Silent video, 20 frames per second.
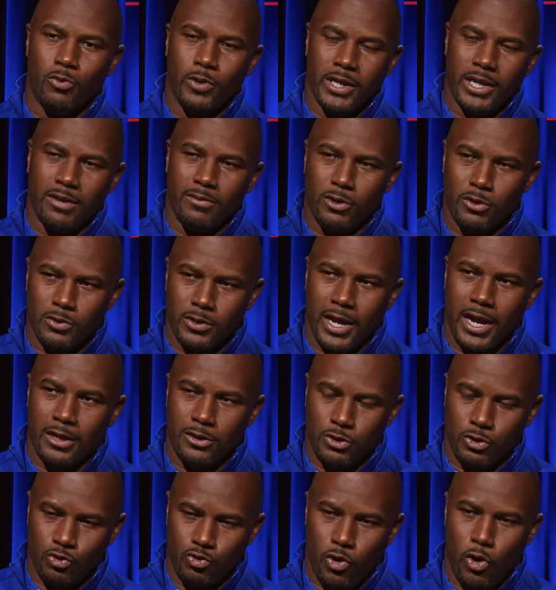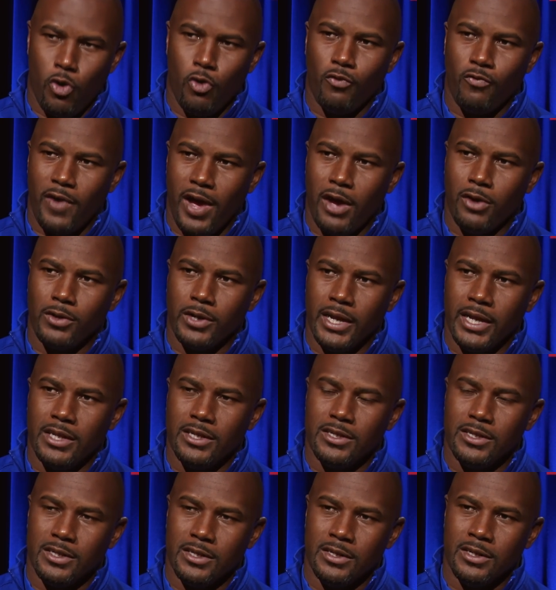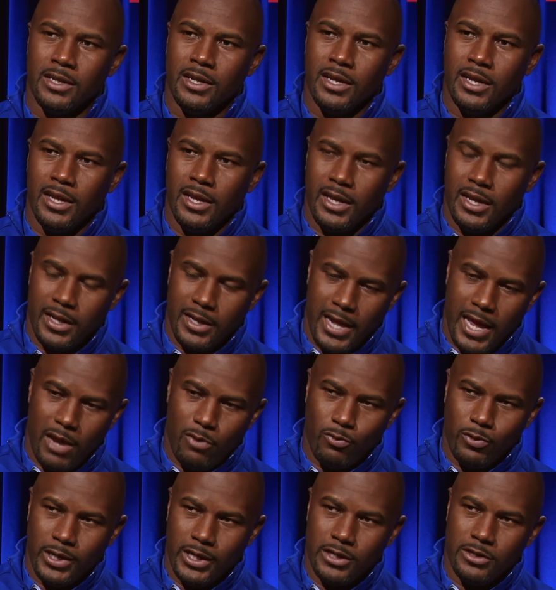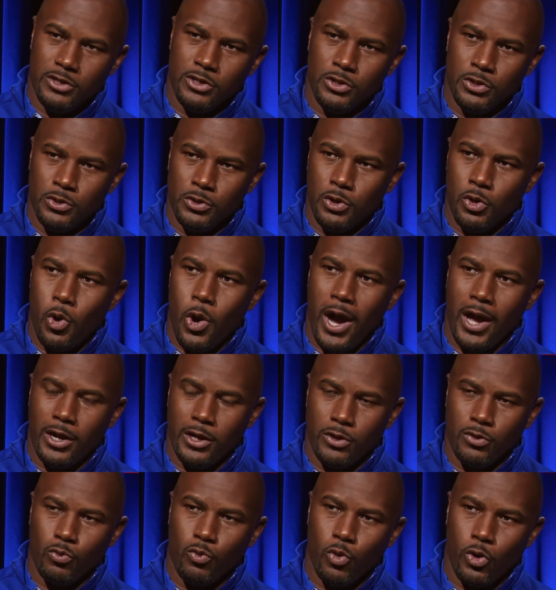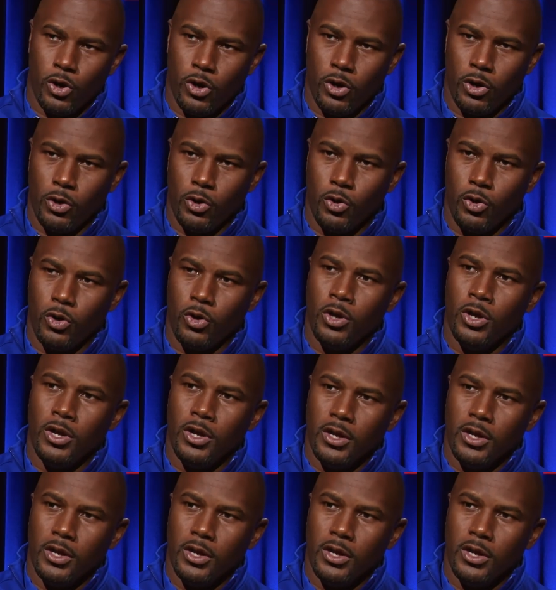we give those guys a strong foundation that when they do go out in the world or,